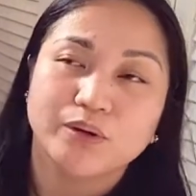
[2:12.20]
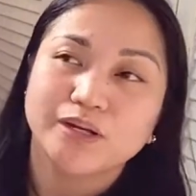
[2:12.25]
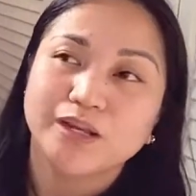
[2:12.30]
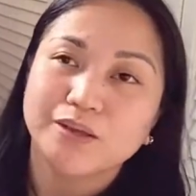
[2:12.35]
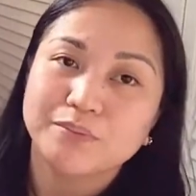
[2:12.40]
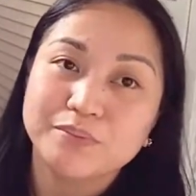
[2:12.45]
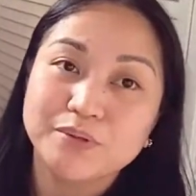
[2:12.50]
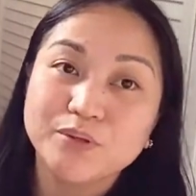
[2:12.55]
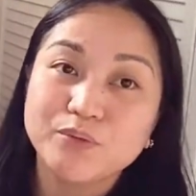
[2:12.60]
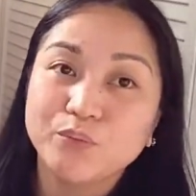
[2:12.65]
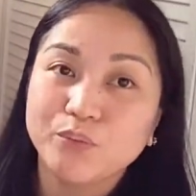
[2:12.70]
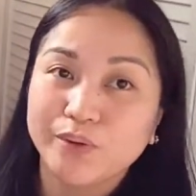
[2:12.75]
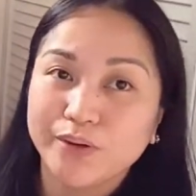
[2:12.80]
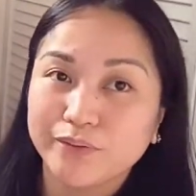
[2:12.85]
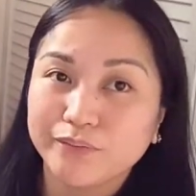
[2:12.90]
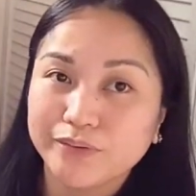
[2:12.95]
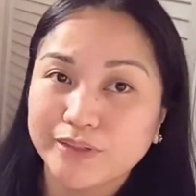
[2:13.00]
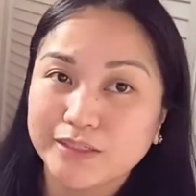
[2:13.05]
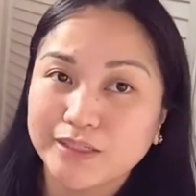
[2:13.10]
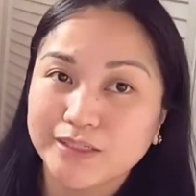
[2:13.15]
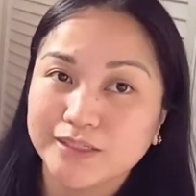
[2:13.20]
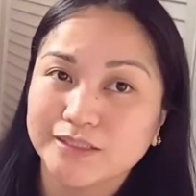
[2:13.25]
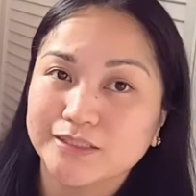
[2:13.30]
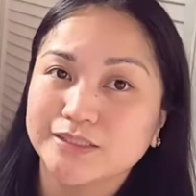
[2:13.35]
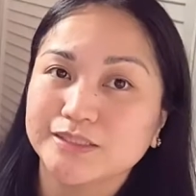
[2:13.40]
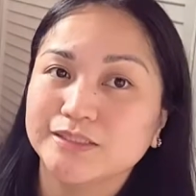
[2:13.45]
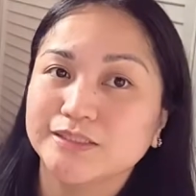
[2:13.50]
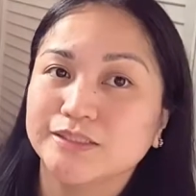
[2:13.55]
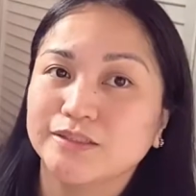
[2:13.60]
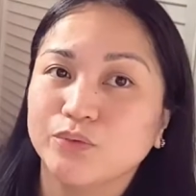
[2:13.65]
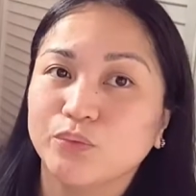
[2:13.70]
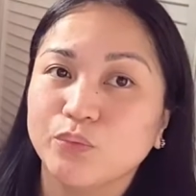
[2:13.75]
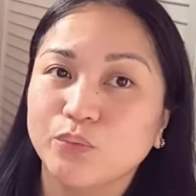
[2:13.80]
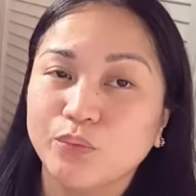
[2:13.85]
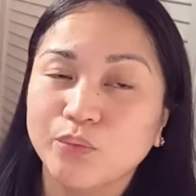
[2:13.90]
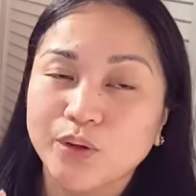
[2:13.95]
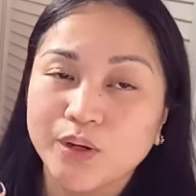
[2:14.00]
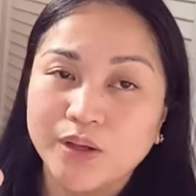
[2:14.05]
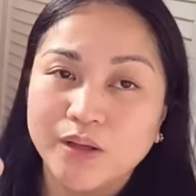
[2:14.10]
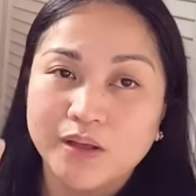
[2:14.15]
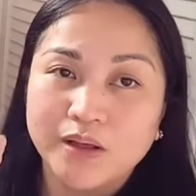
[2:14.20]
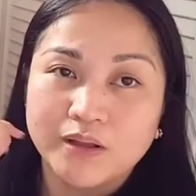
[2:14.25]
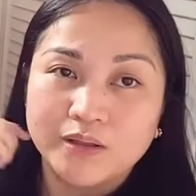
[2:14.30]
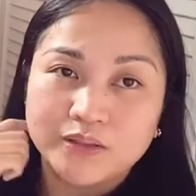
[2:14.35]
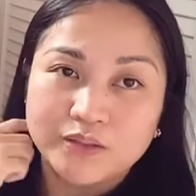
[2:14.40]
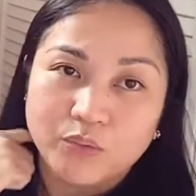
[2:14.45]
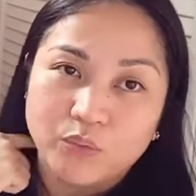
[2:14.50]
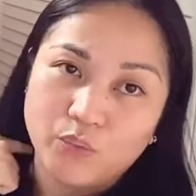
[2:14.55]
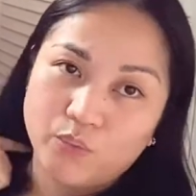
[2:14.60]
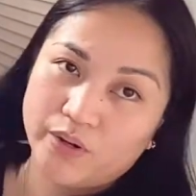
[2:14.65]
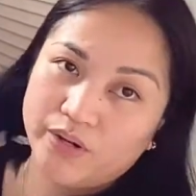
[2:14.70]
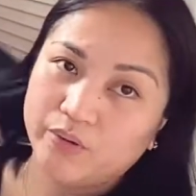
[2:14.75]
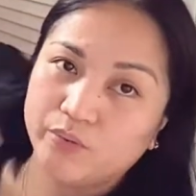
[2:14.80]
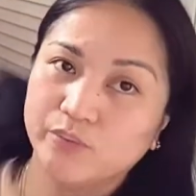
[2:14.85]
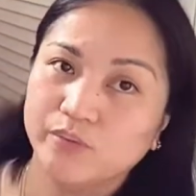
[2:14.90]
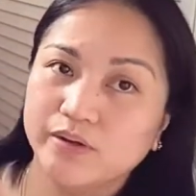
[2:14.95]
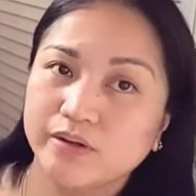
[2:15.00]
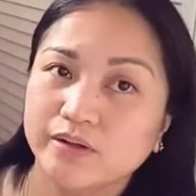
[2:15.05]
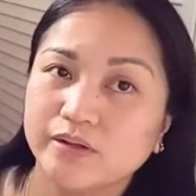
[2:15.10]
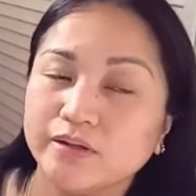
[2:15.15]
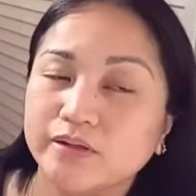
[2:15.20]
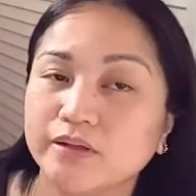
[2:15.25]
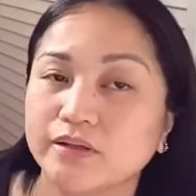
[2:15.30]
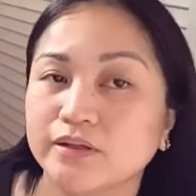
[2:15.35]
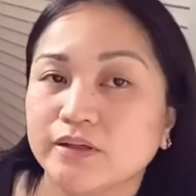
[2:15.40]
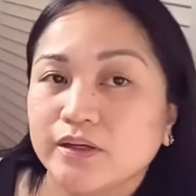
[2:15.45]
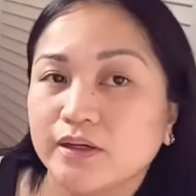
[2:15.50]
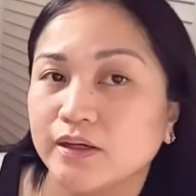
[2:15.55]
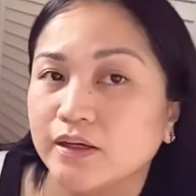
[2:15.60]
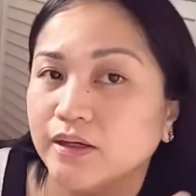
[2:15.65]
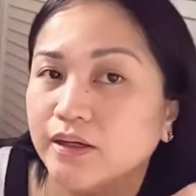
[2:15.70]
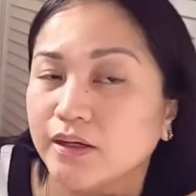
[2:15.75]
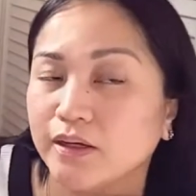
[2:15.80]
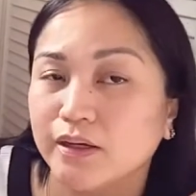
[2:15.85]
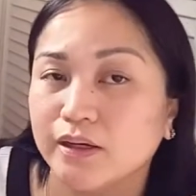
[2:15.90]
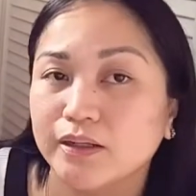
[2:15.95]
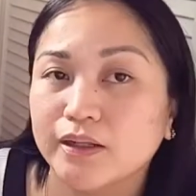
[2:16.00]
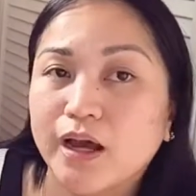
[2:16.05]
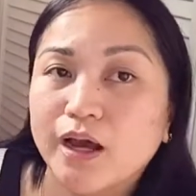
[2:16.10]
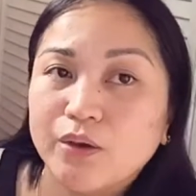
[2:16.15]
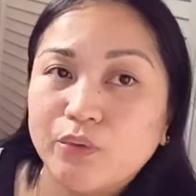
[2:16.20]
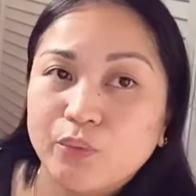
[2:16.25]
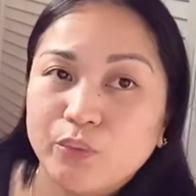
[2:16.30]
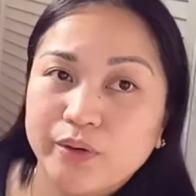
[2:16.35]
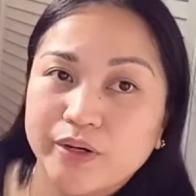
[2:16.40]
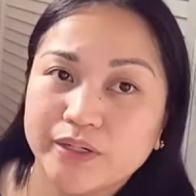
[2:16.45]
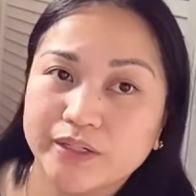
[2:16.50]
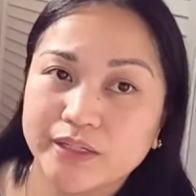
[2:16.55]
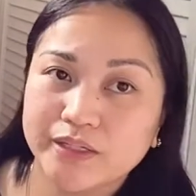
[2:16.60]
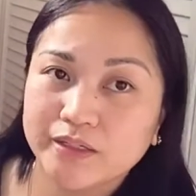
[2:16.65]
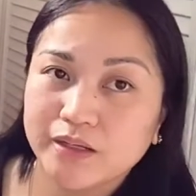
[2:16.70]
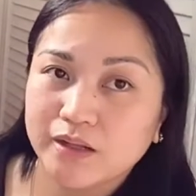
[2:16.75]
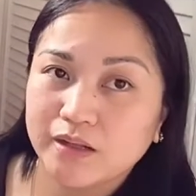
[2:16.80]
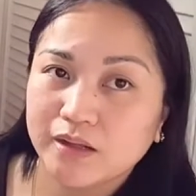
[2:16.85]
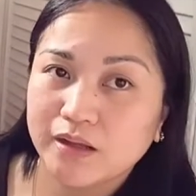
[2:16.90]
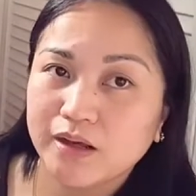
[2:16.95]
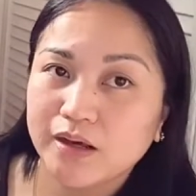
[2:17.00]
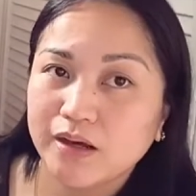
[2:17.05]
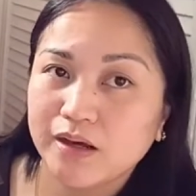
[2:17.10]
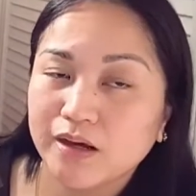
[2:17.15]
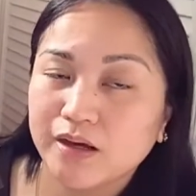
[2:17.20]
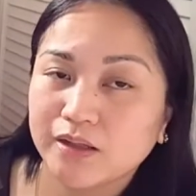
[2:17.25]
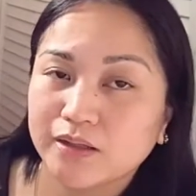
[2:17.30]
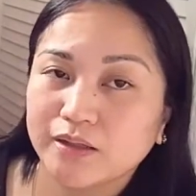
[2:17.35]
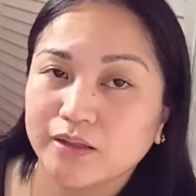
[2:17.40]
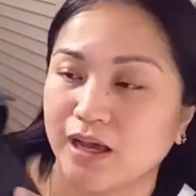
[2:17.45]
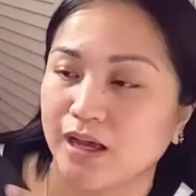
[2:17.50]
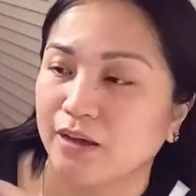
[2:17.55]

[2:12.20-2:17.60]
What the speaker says: one I've been wearing is the white one, and I wear that a lot.